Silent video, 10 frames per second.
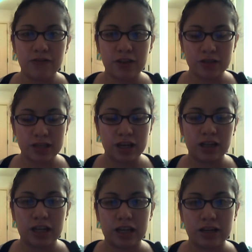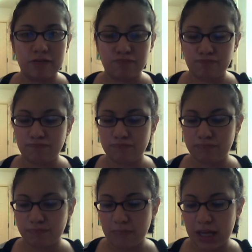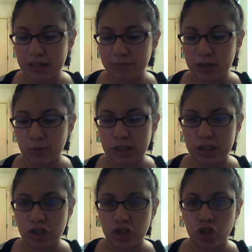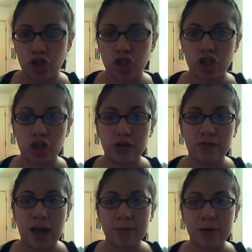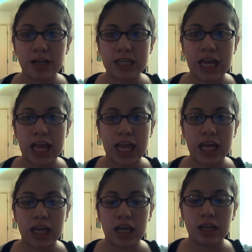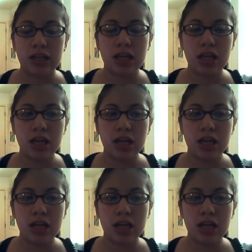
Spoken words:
feels kind of like a mix between shirt fabric and